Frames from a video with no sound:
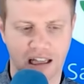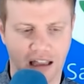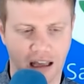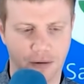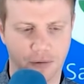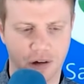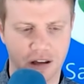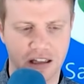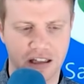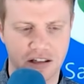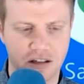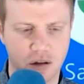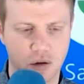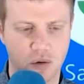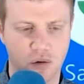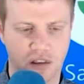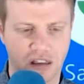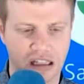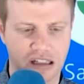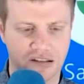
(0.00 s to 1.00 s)
I really
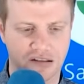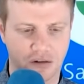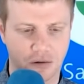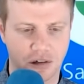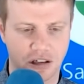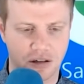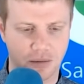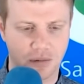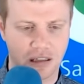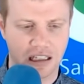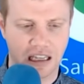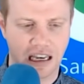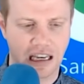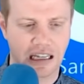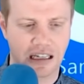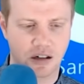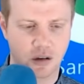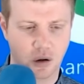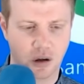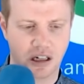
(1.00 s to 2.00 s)
do think it's going to be
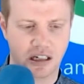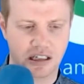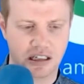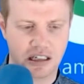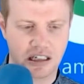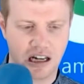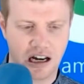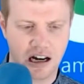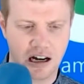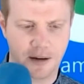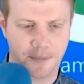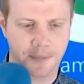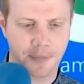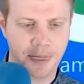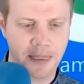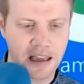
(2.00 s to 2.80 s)
a good time.